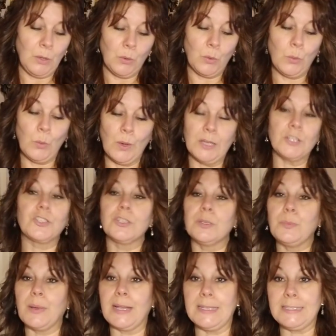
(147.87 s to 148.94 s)
What should
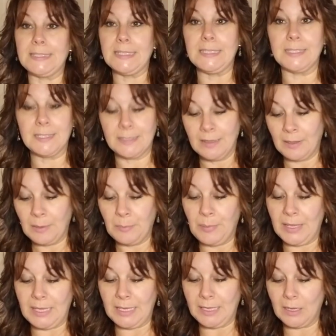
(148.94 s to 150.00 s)
Pisces
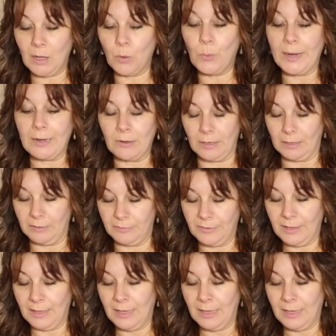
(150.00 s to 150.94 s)
be aware of?